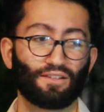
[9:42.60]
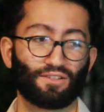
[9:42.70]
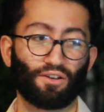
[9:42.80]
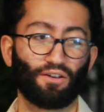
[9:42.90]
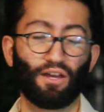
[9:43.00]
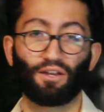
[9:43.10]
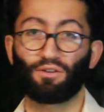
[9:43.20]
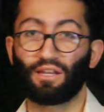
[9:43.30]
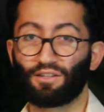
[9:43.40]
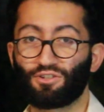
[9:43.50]
So
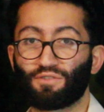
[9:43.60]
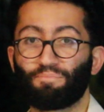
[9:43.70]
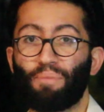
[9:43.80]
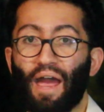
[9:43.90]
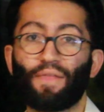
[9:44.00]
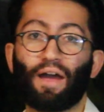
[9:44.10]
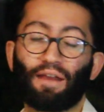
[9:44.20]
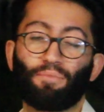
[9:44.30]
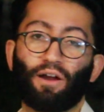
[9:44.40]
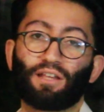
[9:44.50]
you need to just bear that
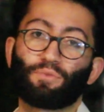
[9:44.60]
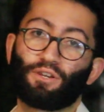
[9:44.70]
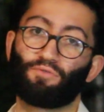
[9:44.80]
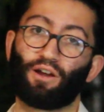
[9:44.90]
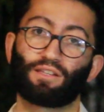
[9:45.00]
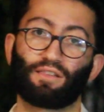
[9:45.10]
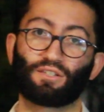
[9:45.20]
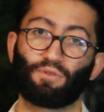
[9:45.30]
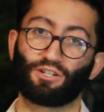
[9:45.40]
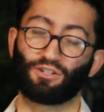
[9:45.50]
in mind when you're writing
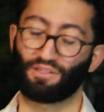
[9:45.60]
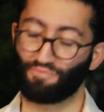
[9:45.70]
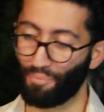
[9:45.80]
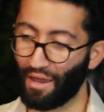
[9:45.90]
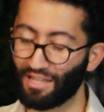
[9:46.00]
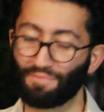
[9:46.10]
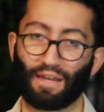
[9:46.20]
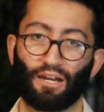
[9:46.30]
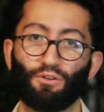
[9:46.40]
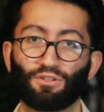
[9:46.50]
these questions. Prepare to
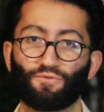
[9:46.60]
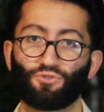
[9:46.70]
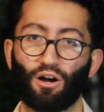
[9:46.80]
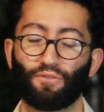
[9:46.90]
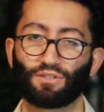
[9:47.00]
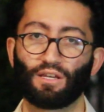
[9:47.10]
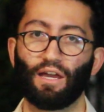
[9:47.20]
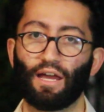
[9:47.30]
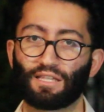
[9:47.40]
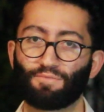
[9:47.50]
make loads of drafts
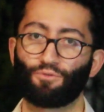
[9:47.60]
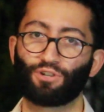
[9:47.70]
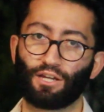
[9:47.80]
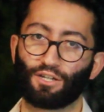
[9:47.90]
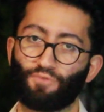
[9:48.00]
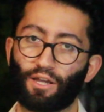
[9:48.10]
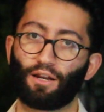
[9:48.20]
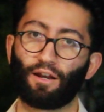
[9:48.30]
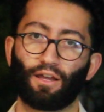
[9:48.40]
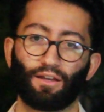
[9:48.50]
and small changes
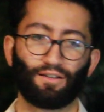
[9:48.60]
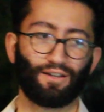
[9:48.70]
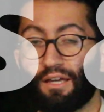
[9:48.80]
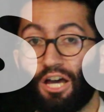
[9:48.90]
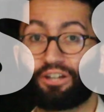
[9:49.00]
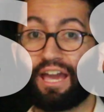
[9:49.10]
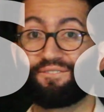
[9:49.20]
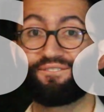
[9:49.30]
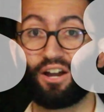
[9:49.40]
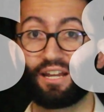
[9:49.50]
regularly.
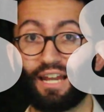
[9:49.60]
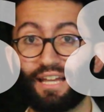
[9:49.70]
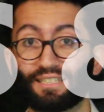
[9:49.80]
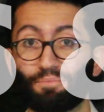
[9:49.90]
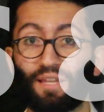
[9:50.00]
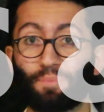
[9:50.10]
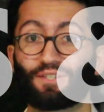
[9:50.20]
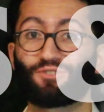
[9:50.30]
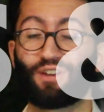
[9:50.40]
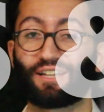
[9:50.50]
Okay, finally, some
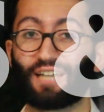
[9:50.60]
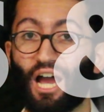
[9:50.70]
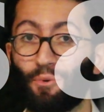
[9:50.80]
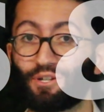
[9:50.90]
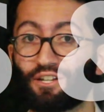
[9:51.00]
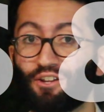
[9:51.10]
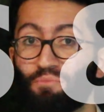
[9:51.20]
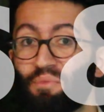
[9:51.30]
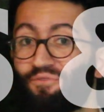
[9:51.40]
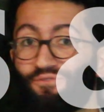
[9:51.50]
tips and tricks that I wish I'd
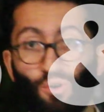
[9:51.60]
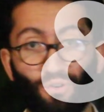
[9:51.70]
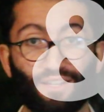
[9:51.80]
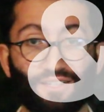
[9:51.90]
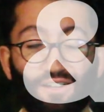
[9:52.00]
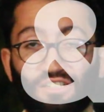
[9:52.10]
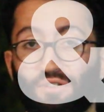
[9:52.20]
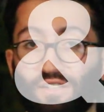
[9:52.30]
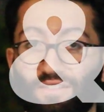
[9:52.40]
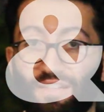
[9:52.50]
known before I'd started
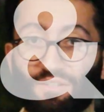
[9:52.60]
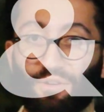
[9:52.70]
writing these